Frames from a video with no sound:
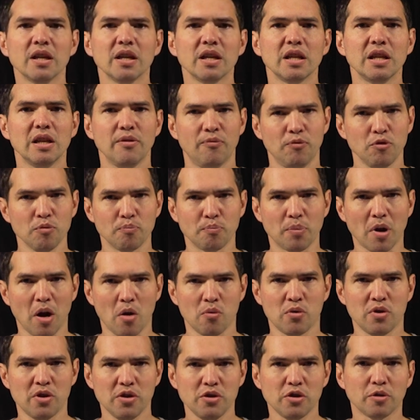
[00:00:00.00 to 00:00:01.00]
If you
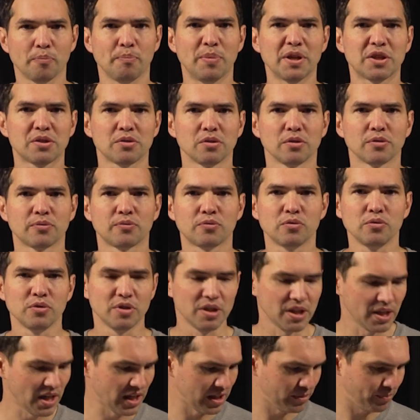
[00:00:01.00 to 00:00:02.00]
power your pixel through
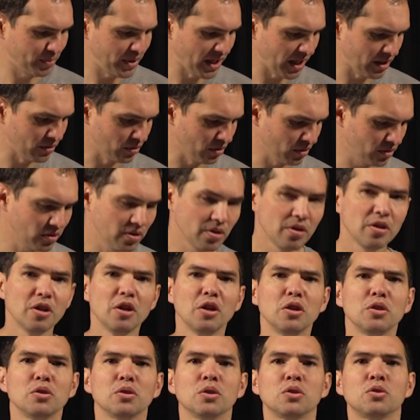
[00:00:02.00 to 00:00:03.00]
the SpiNode,
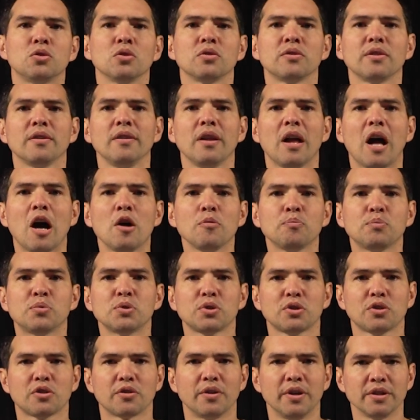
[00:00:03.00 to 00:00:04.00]
the total
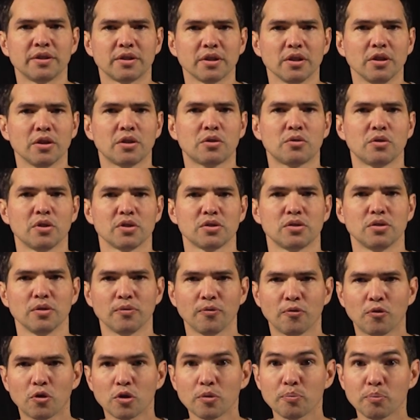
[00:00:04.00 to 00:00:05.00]
output current across the
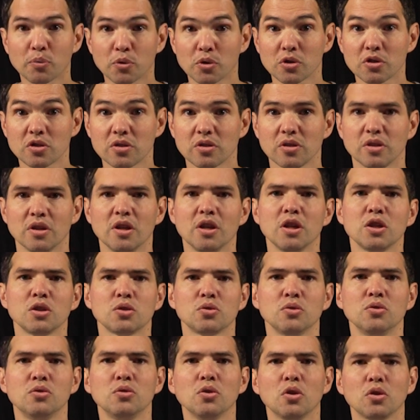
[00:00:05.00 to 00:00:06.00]
4 ports
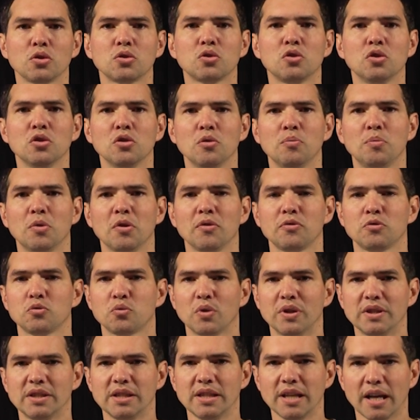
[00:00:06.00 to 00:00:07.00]
should not go above
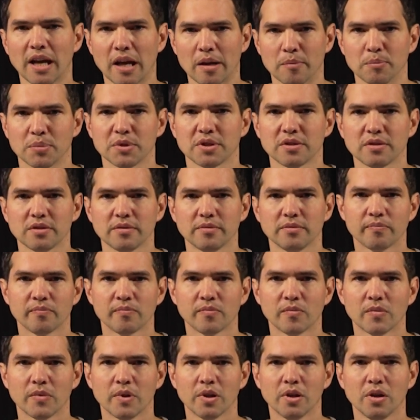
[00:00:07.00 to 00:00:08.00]
20 amps.
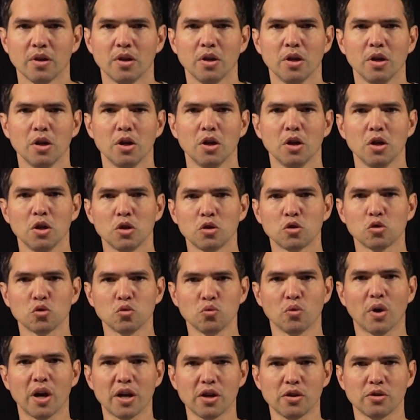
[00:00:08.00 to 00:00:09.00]
To
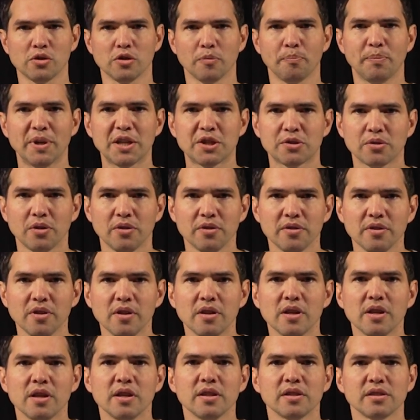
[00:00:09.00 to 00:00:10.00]
wire your pixels,
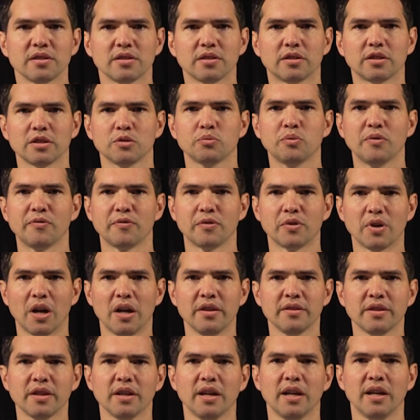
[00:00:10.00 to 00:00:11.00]
start with
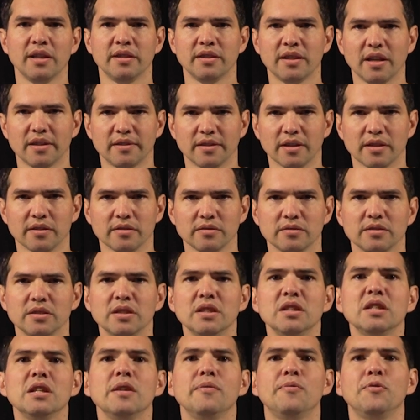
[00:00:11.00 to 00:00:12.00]
ground and data.
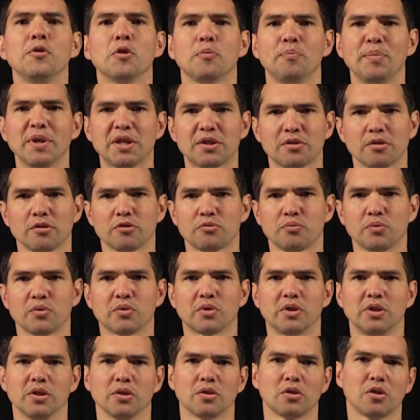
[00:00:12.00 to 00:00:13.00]
If your pixels
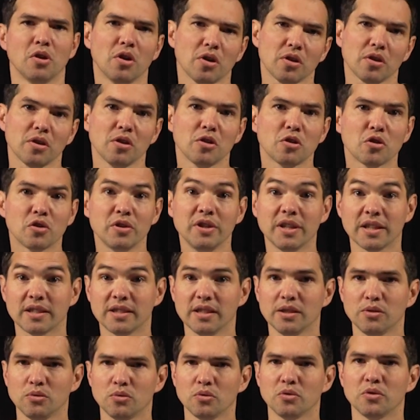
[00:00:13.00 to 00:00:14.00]
require a clock, connect
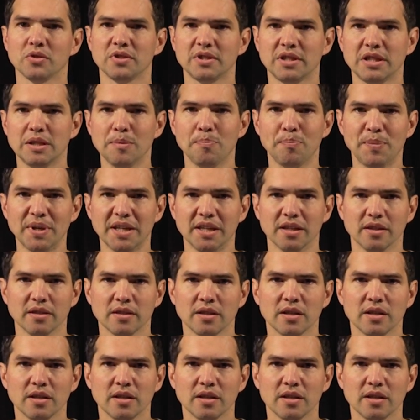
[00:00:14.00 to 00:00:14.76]
it to the C pin.